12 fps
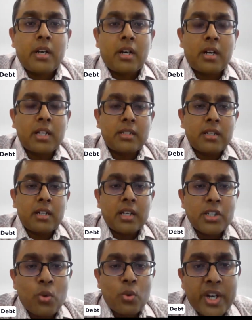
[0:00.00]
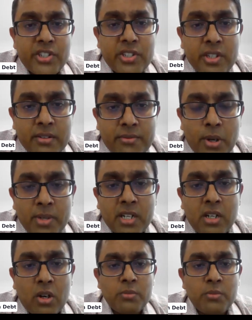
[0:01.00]
Another question from an
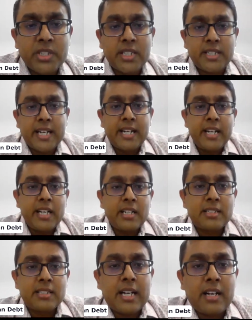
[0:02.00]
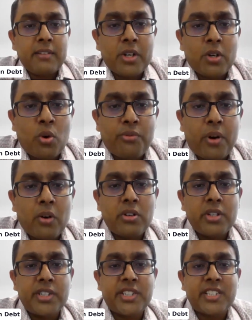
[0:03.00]
anonymous attendee is that if a
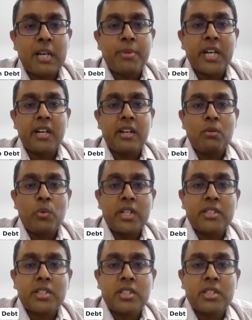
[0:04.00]
co-founder is stepping in with